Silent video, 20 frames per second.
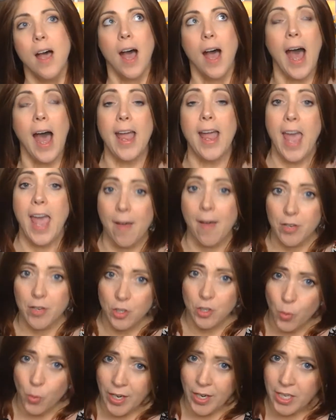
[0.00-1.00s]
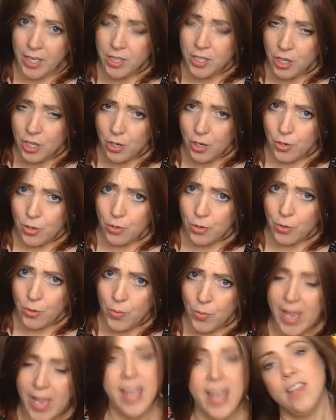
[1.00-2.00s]
I have a
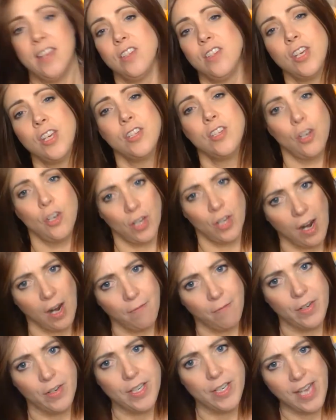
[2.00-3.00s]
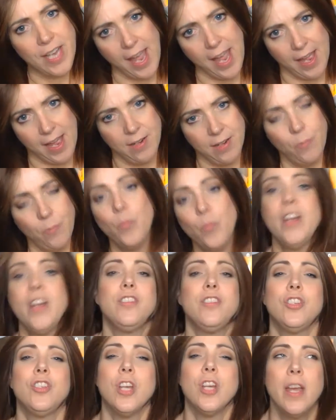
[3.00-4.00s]
22-inch circumference head,
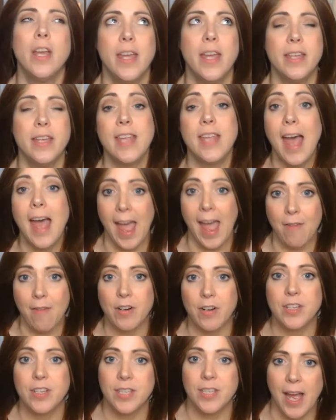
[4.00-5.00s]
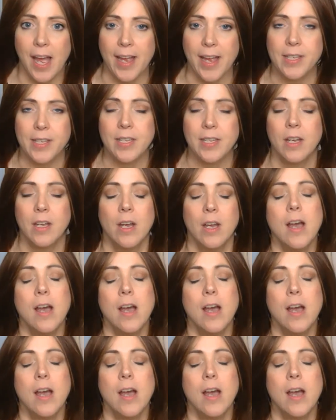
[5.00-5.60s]
which is average size.